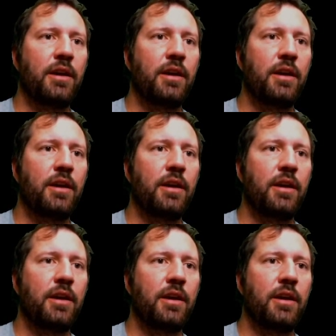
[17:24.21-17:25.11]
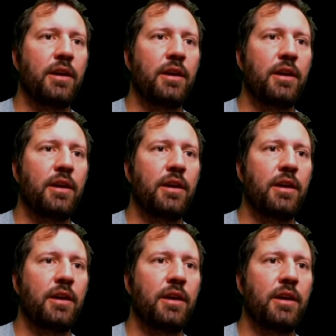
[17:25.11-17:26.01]
The purchased lands will also be
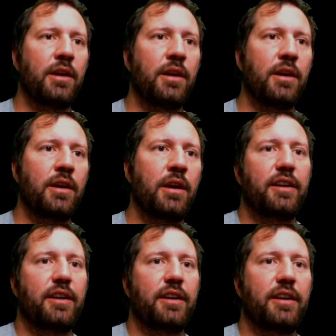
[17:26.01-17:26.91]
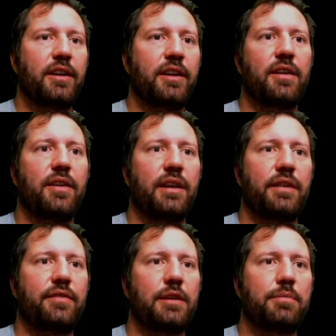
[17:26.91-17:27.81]
the first parcels to be staked in our
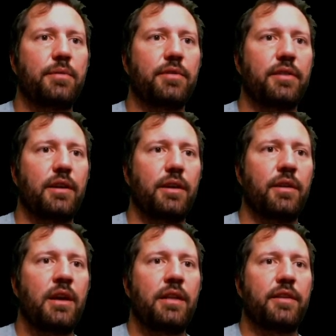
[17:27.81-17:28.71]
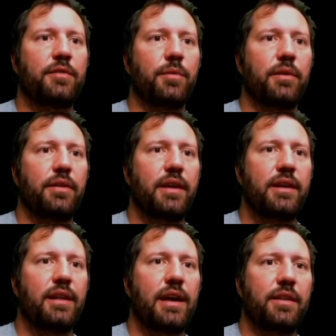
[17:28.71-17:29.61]
NFT pools, and this will
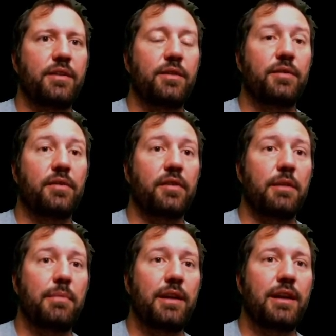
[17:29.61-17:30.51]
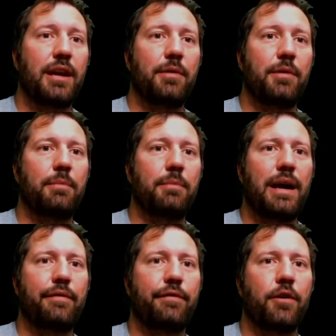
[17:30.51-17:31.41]
then allow the users of the Metagame Hub
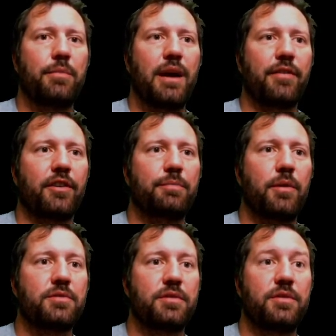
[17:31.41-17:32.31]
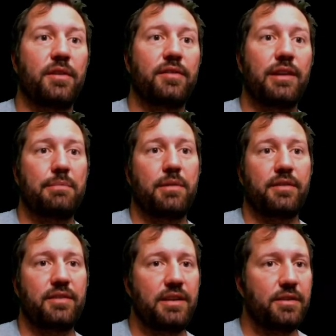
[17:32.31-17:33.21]
platform to have exposure to the
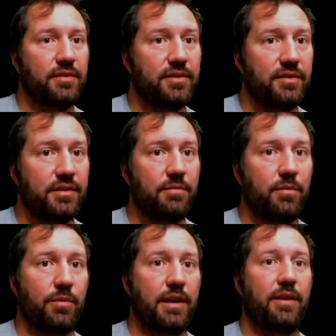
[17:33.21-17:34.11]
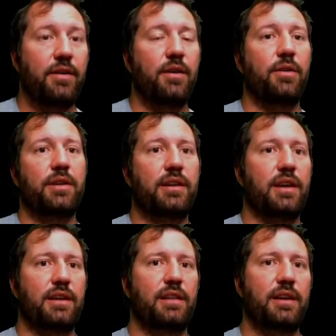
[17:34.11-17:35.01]
sandbox ecosystem without owning
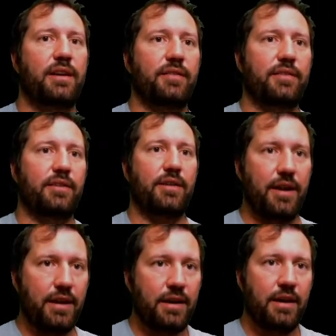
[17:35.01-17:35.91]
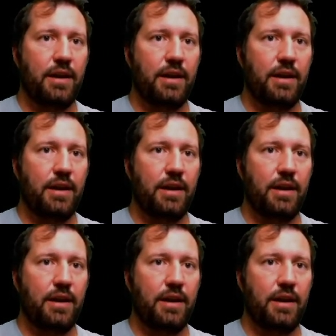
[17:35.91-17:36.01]
any lands. All right.